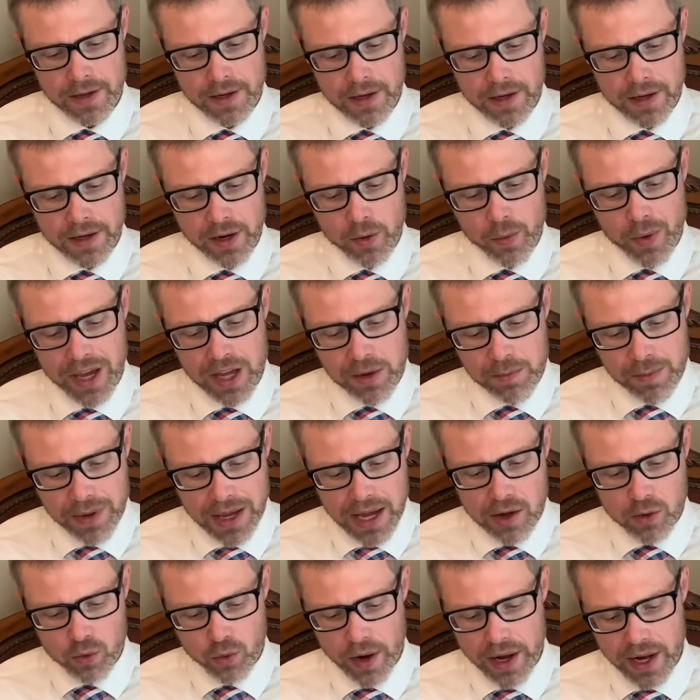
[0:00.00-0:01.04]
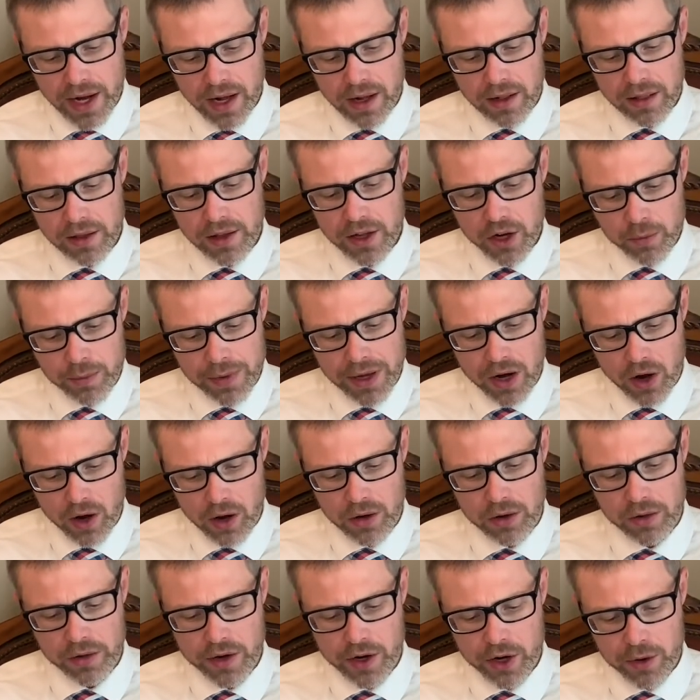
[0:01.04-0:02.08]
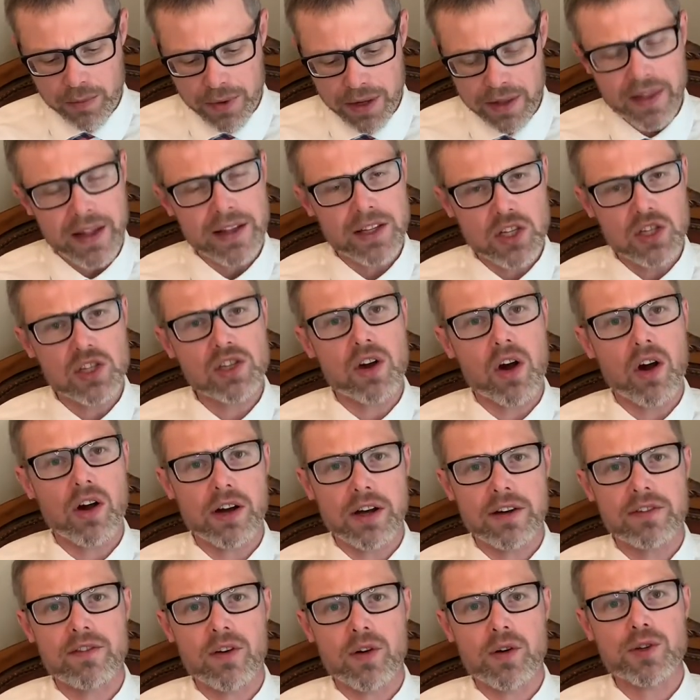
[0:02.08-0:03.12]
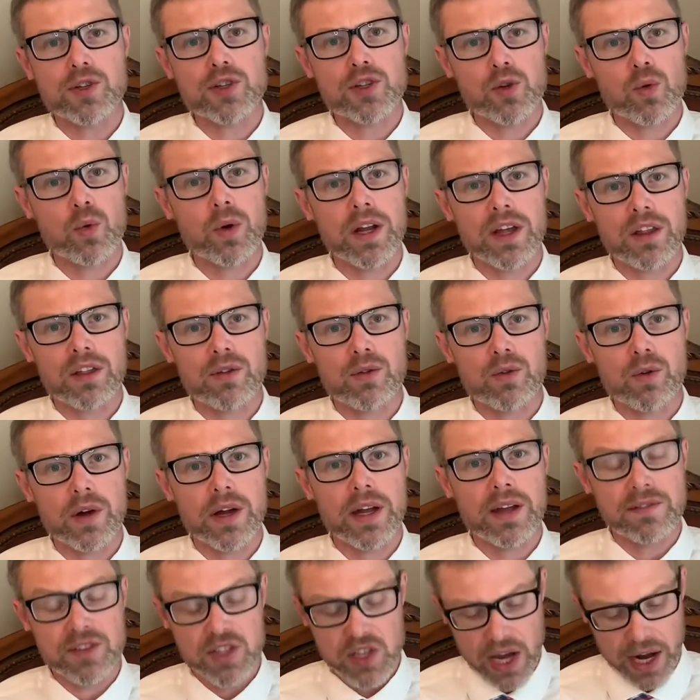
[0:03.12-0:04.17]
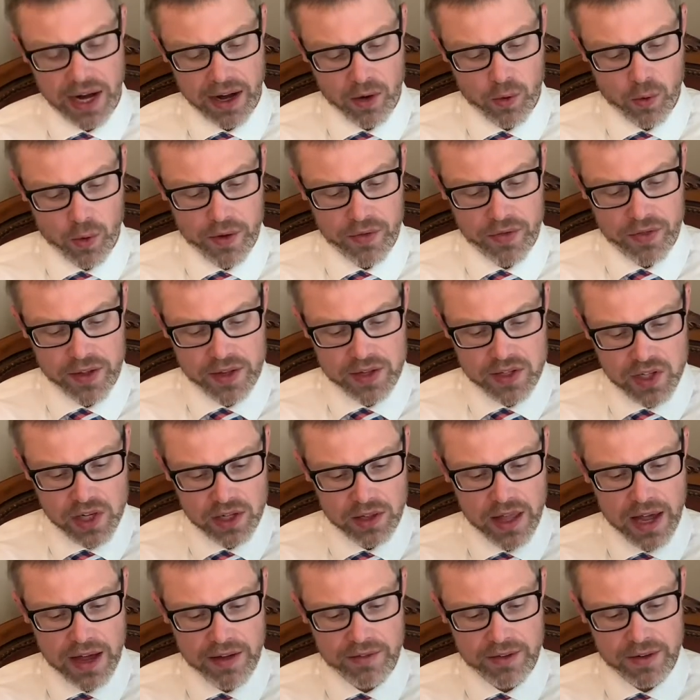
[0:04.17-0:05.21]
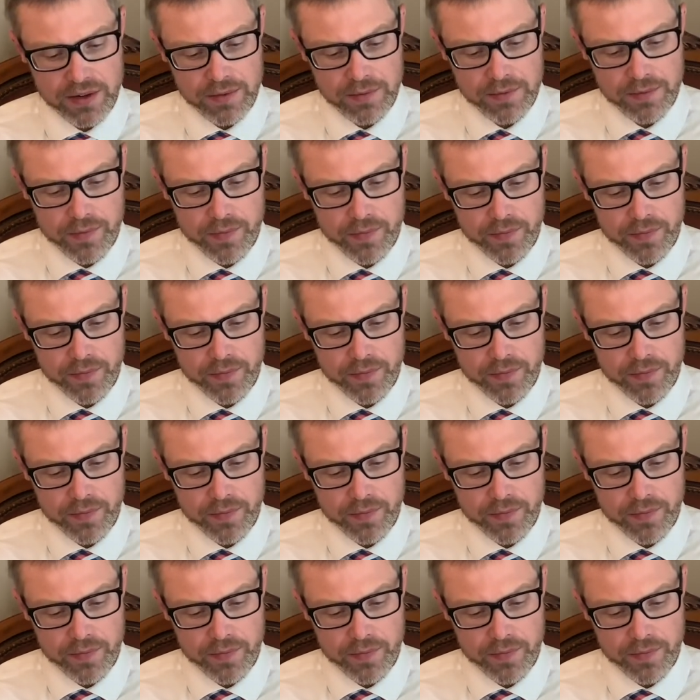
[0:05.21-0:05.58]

Now we could begin reading a little bit earlier, but let's start in verse 23 of 2 Corinthians 11.